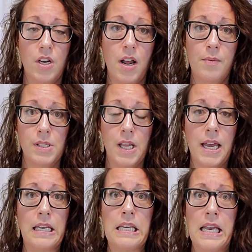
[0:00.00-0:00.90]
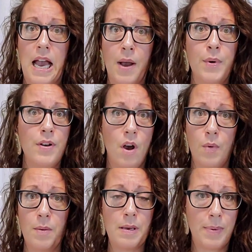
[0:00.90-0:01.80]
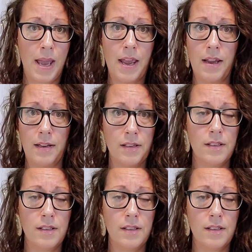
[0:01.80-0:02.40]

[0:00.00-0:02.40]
and I was like, yeah, I would not want to be paying,